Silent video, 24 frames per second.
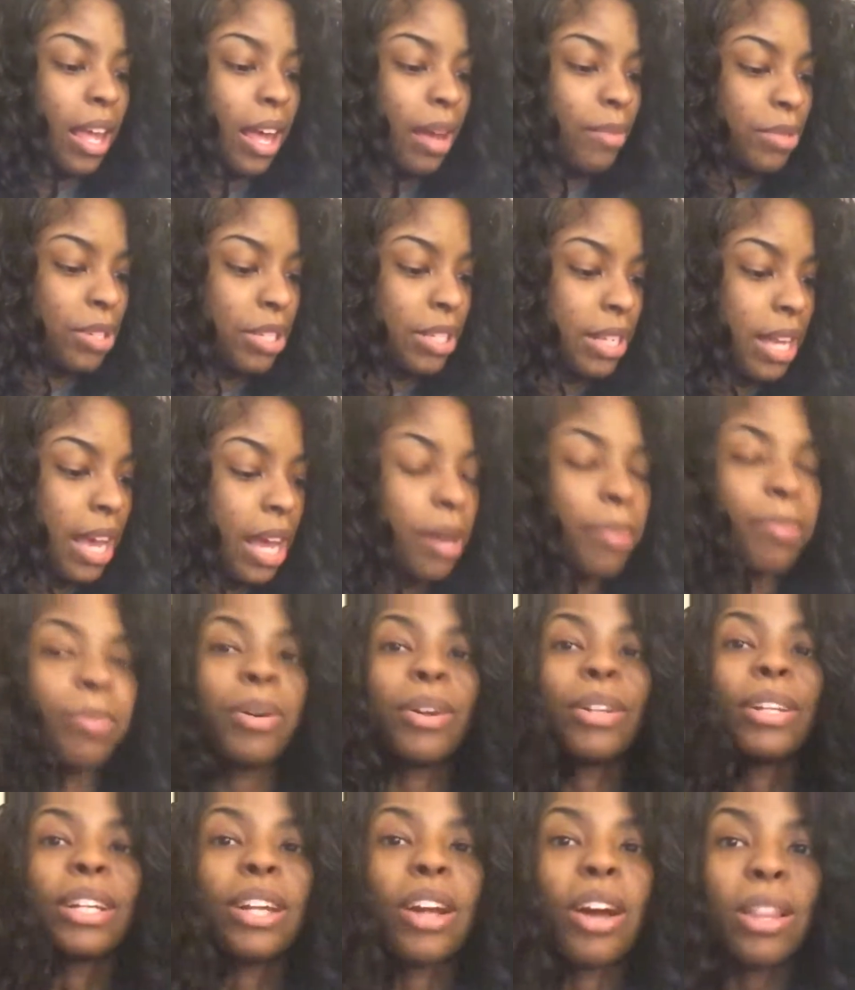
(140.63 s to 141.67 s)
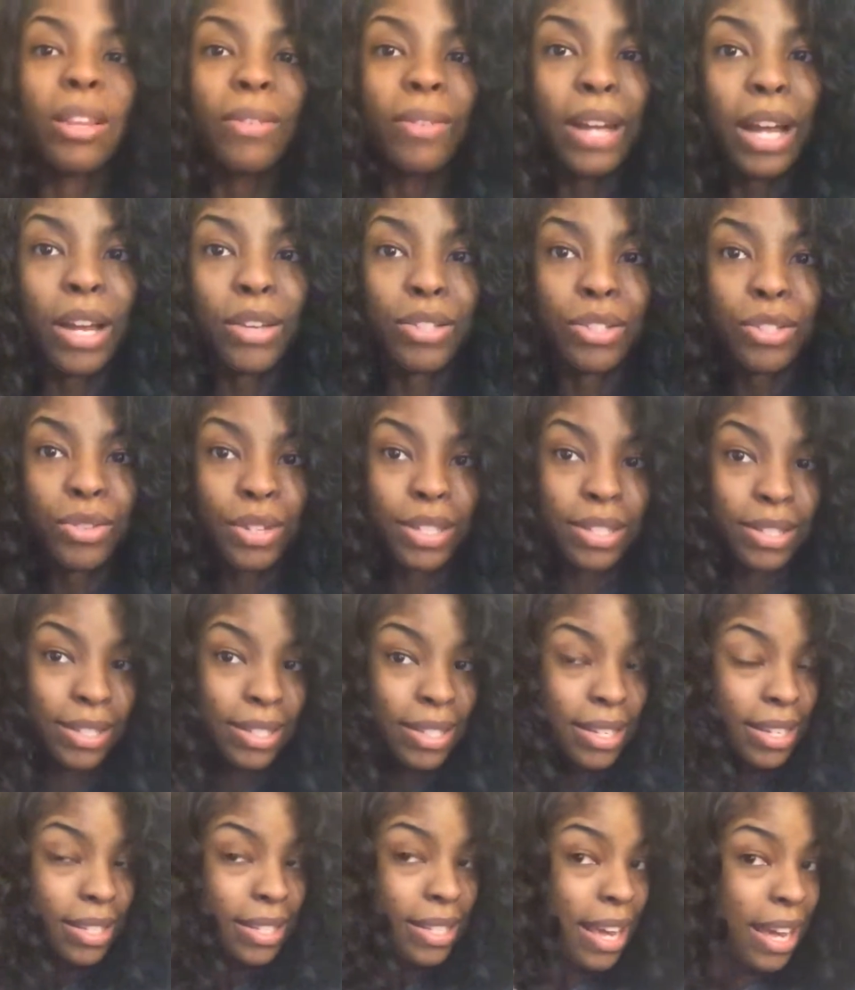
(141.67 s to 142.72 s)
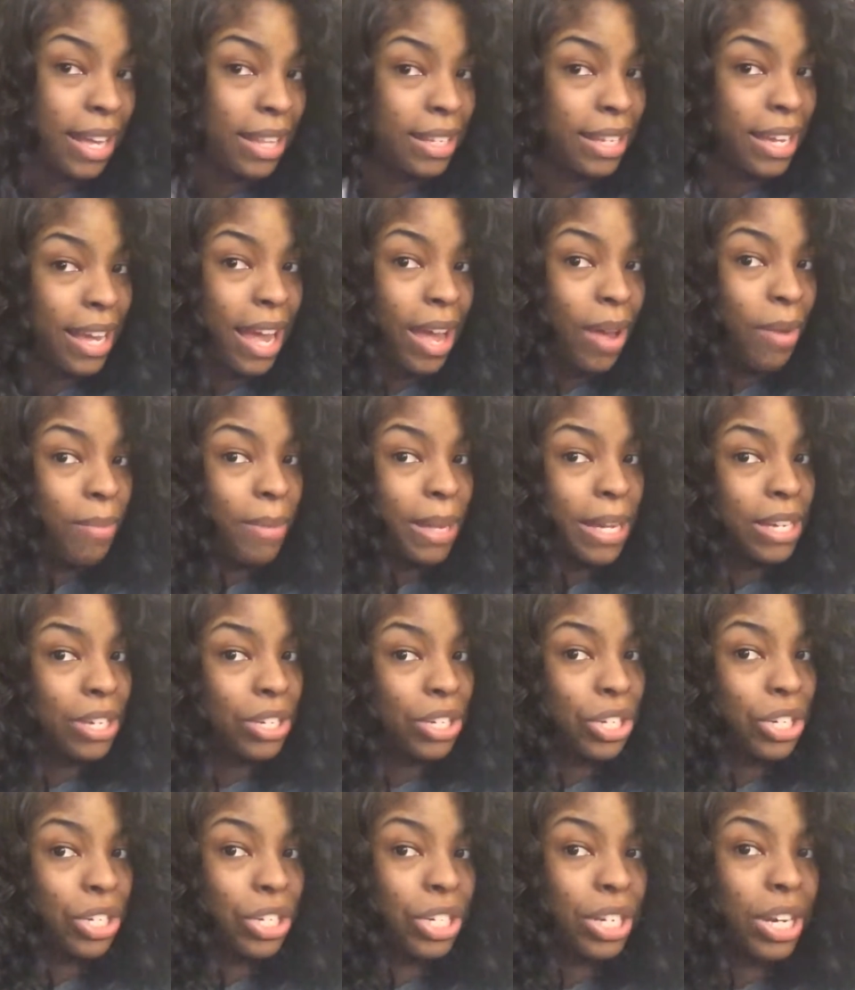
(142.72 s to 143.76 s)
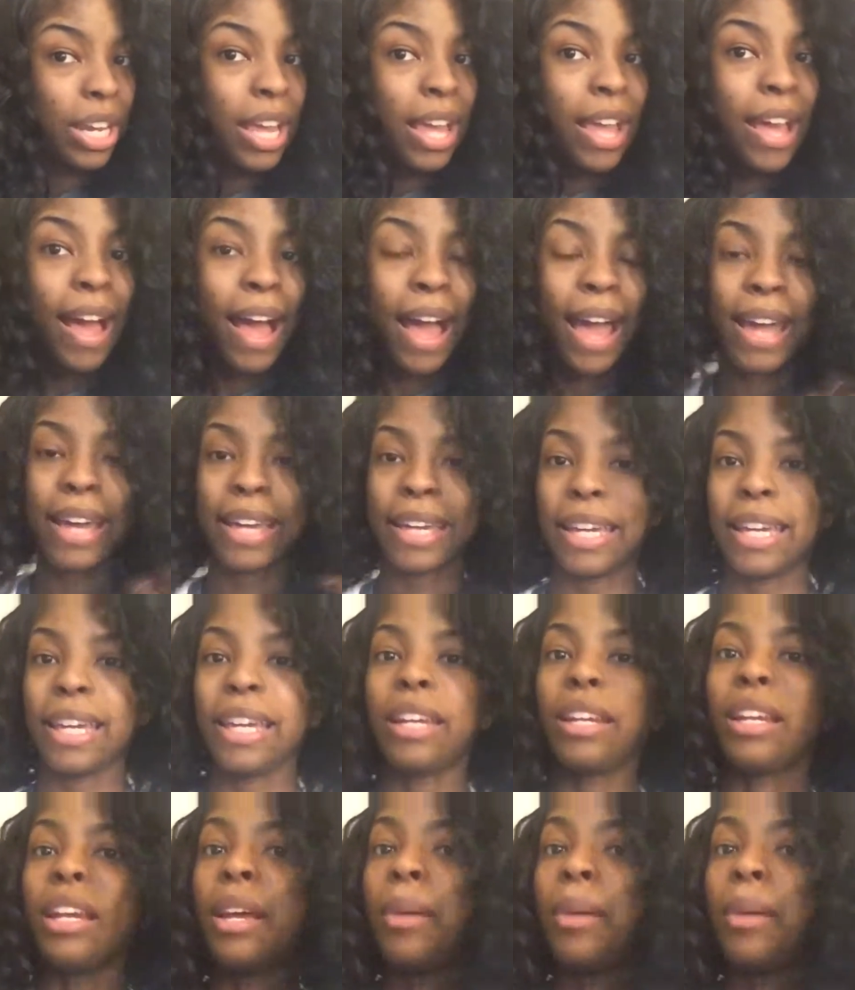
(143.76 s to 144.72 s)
I'm just kind of pulling all of it out so you can see exactly how much I get.